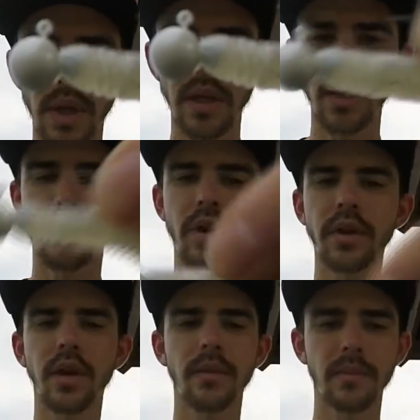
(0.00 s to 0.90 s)
keeper on
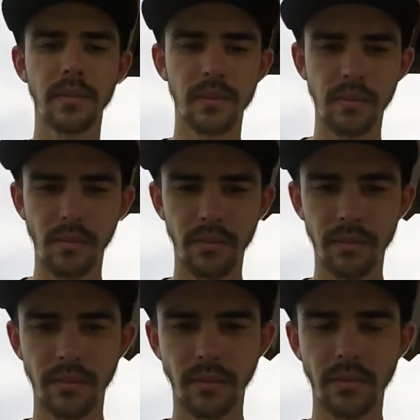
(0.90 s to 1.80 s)
there.
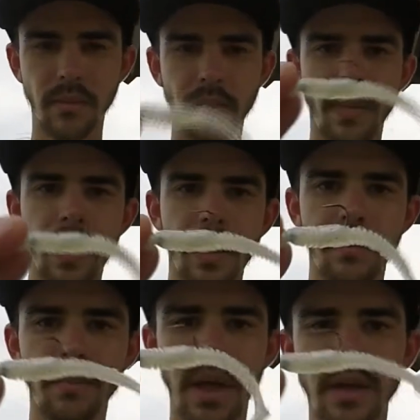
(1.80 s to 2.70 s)
The
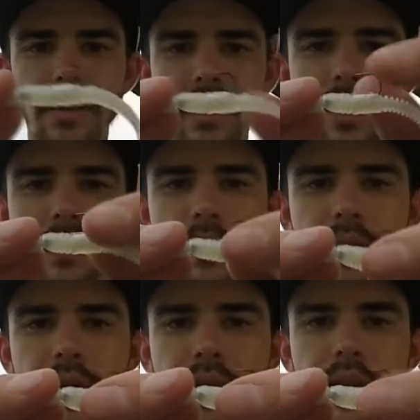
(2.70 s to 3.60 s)
bait itself,
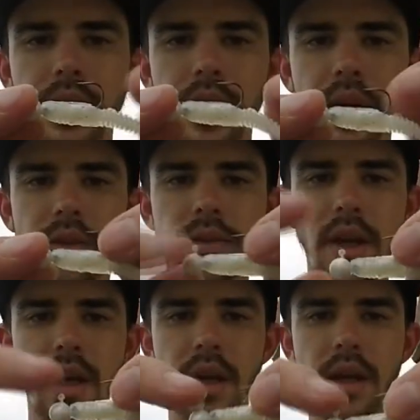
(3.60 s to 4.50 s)
it's
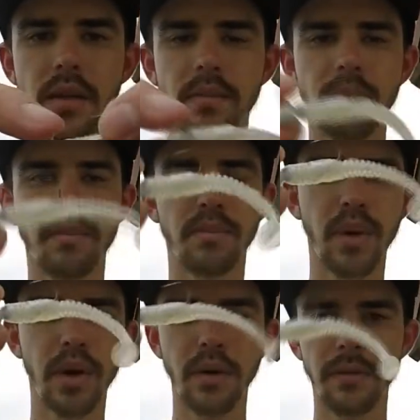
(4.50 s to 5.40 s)
a
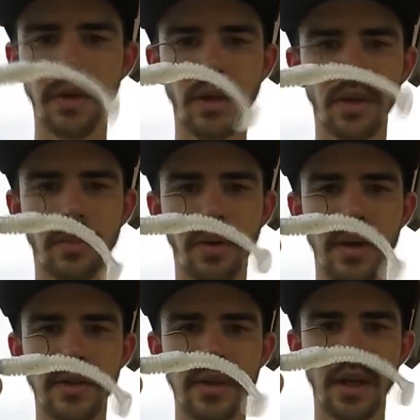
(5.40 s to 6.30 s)
perfect little
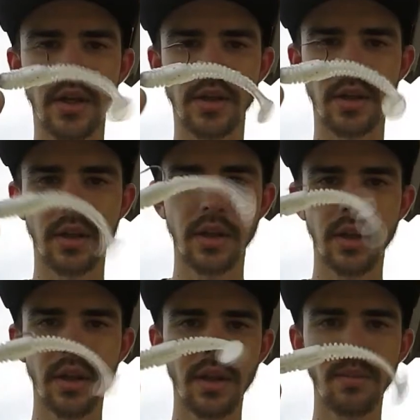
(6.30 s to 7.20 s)
presentation.
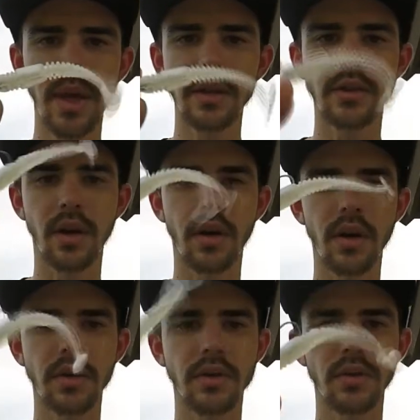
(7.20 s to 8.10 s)
The baits
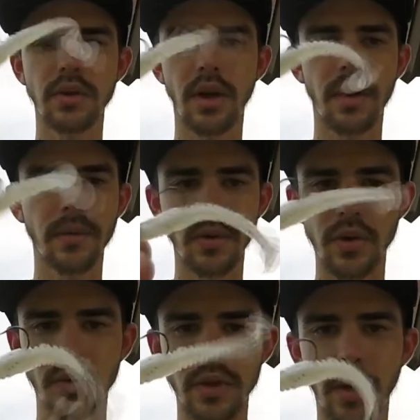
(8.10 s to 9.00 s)
are so soft, they're
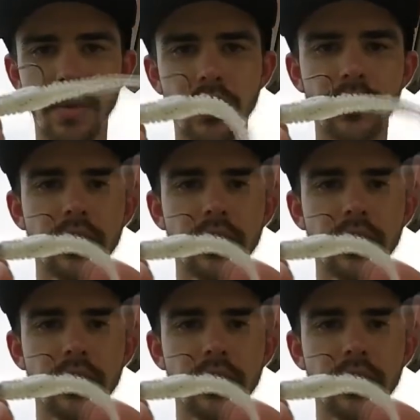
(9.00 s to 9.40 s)
so supple,